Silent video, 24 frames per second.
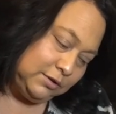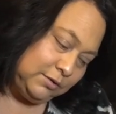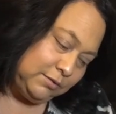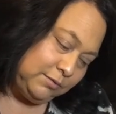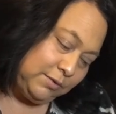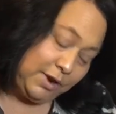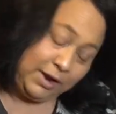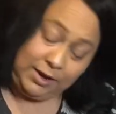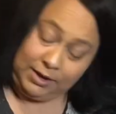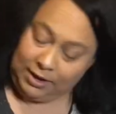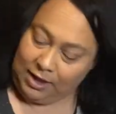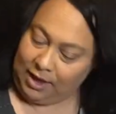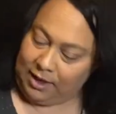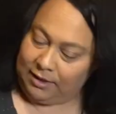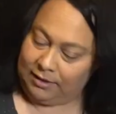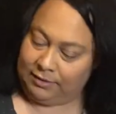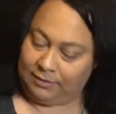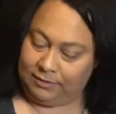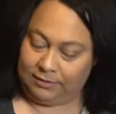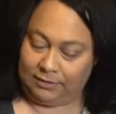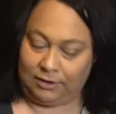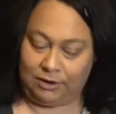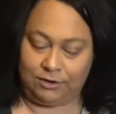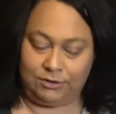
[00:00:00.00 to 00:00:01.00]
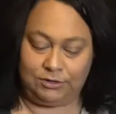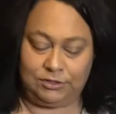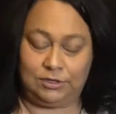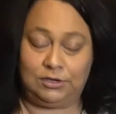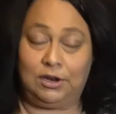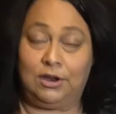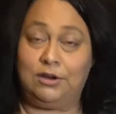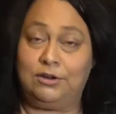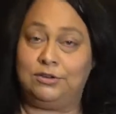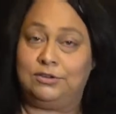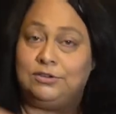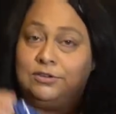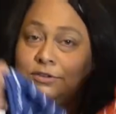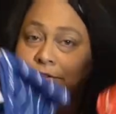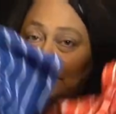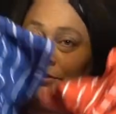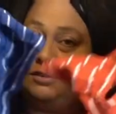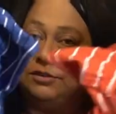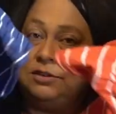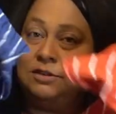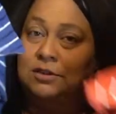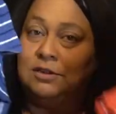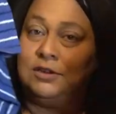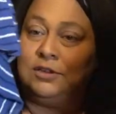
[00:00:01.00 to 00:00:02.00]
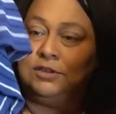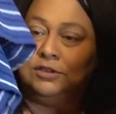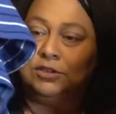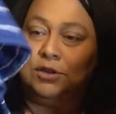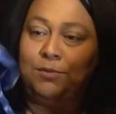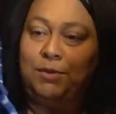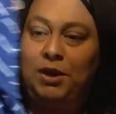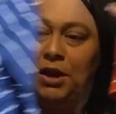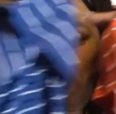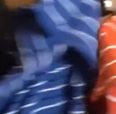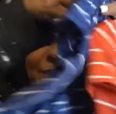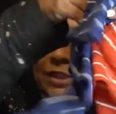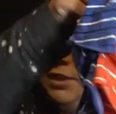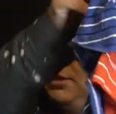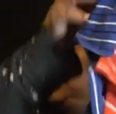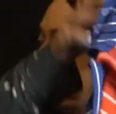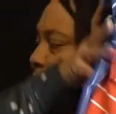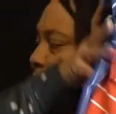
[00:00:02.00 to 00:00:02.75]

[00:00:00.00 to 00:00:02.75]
Right? Yeah, large and large. I'm gonna add these